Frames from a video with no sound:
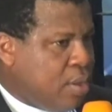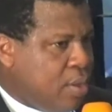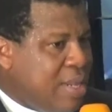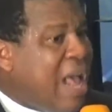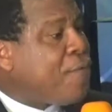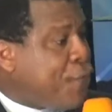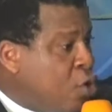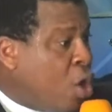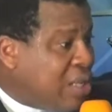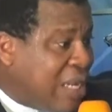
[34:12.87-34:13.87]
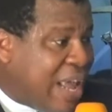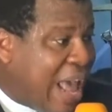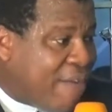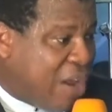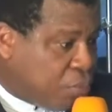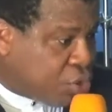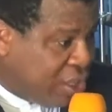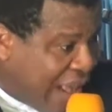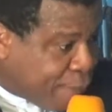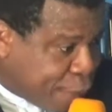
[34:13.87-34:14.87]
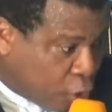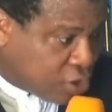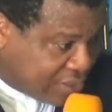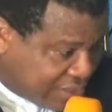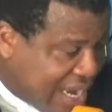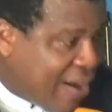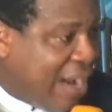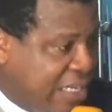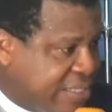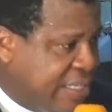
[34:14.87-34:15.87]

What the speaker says: They are not that they have an option. They are forced. Sit down and listen.